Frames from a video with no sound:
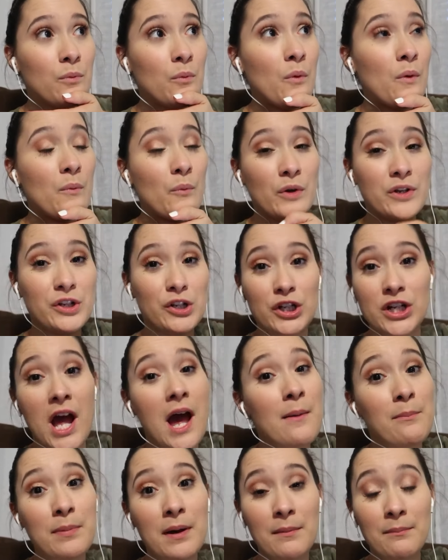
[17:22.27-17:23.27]
when you're
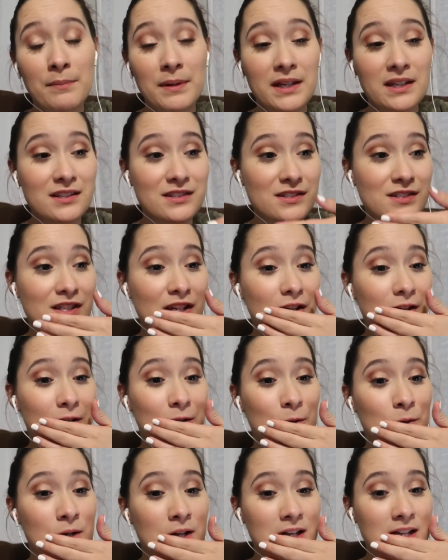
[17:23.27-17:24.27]
not pumping.
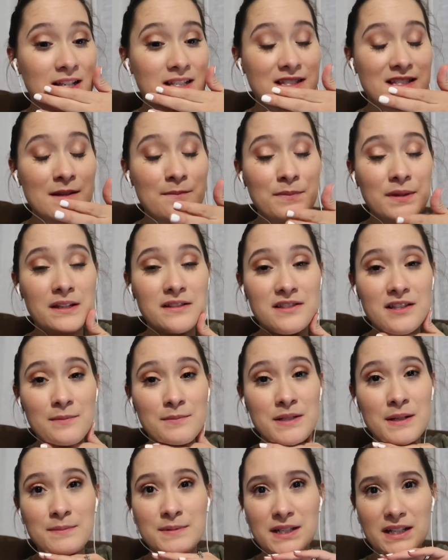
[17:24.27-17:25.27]
So
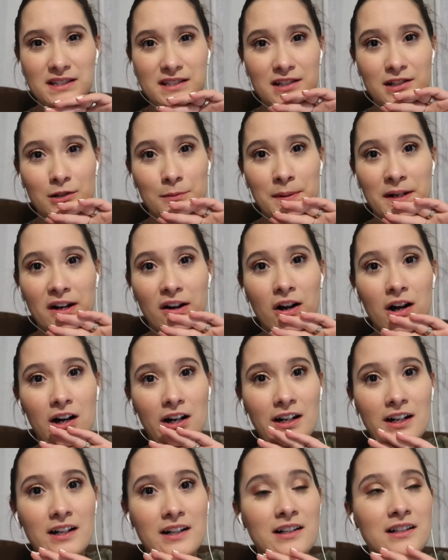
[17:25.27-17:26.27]
sometimes it gets a little bit
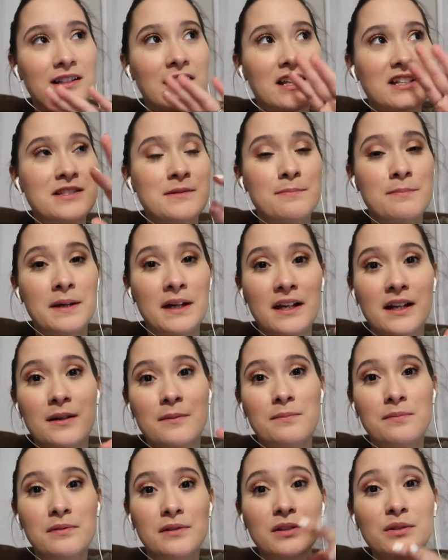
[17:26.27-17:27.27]
hard, like to pick
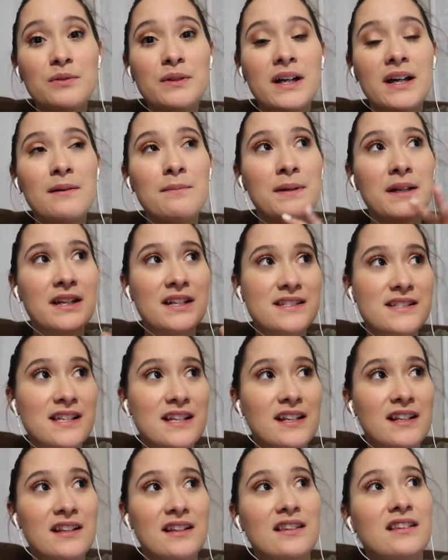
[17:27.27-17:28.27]
up Luca, because
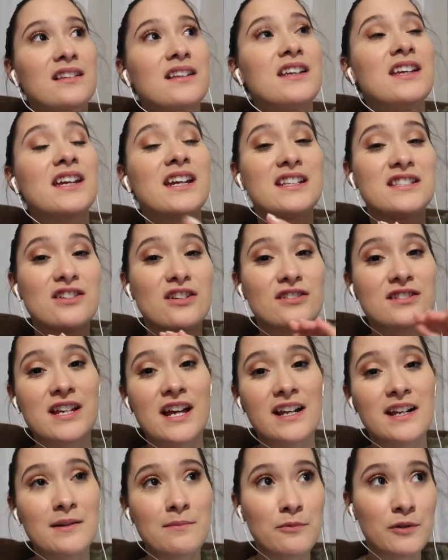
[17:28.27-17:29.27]
then he gets all
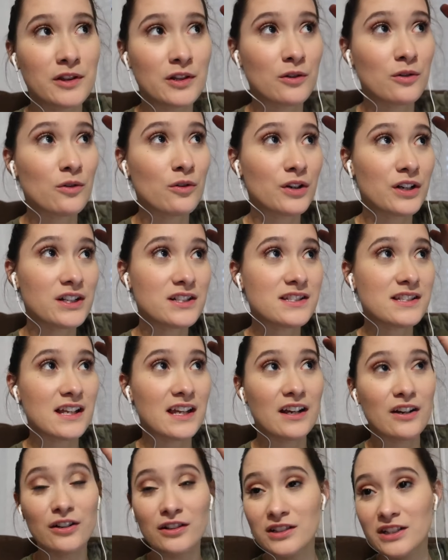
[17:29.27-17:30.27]
tied up with the cords.
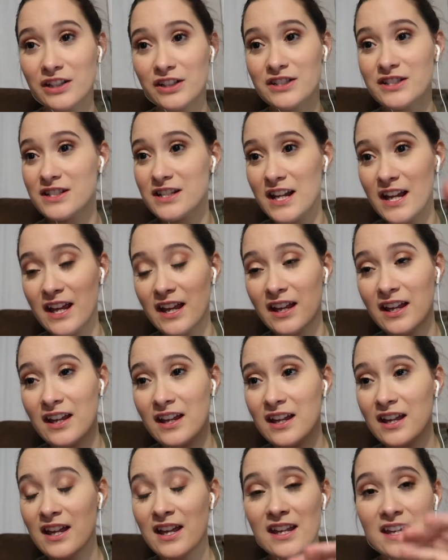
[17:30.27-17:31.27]
Like earlier today,
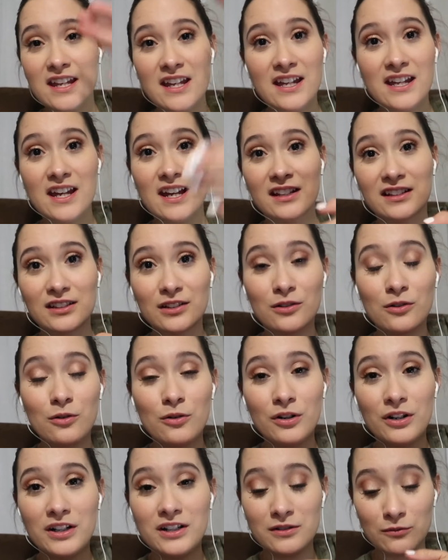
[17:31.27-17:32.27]
he kicked the
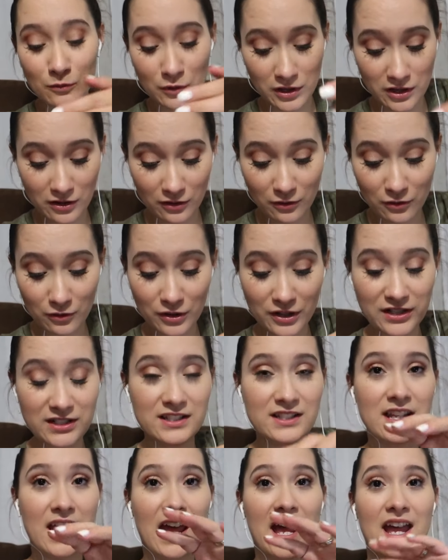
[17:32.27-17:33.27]
cord, one of the
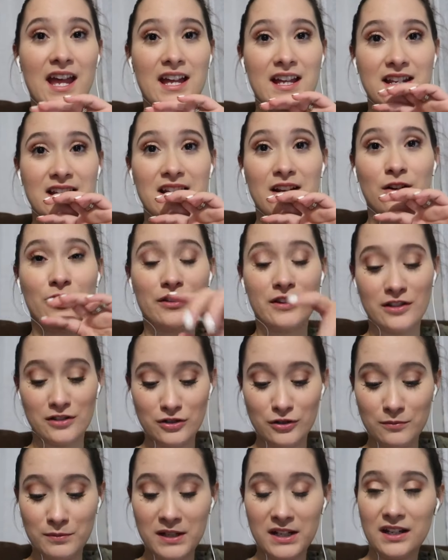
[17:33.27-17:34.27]
cords, and or the
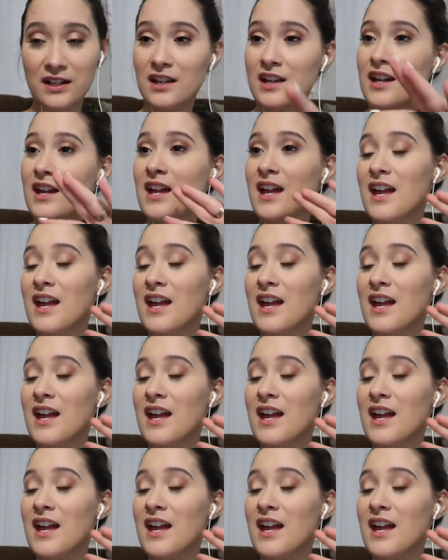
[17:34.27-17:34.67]
tubing,